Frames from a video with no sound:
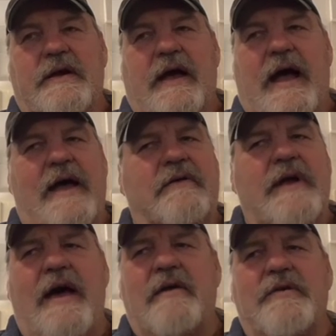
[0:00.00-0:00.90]
I don't.
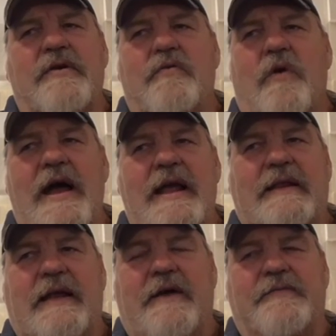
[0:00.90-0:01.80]
I don't know why he
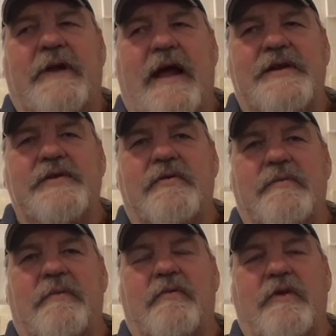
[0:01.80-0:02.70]
left, but I do
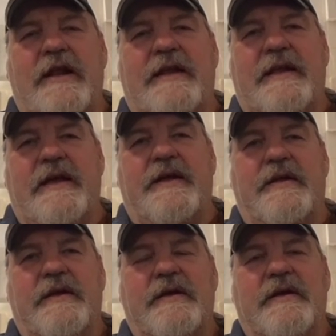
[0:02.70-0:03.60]
remember when he did.
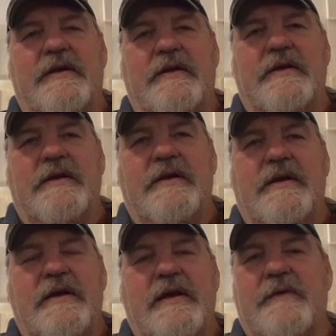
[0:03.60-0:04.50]

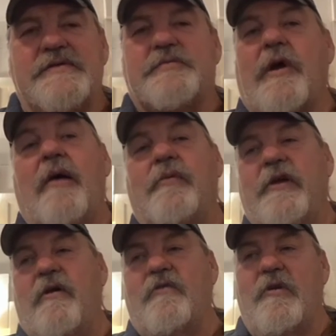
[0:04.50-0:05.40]
It was
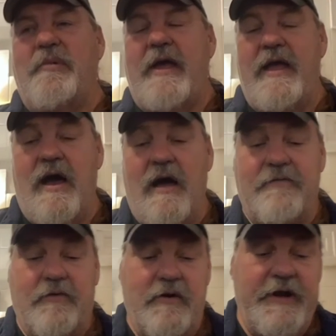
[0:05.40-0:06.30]
probably over a payoff,
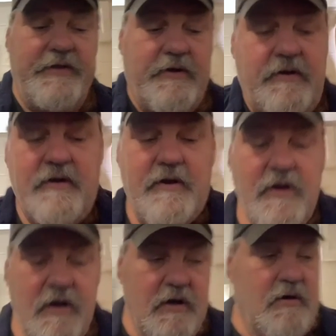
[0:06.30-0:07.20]
or either,
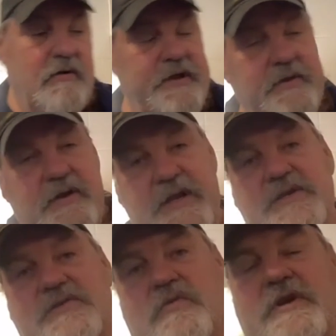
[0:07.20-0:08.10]
or either he
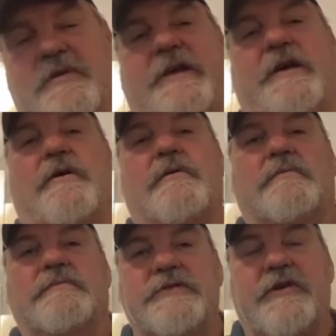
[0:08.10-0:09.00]
just wanted to be
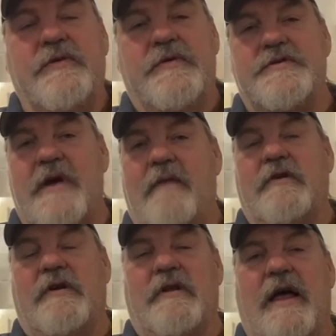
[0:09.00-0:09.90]
home. I mean, we were
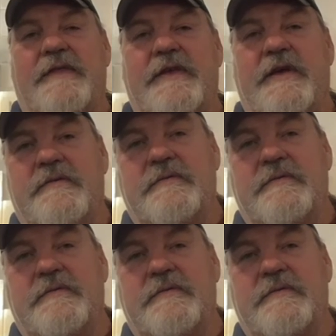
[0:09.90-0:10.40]
traveling a lot then.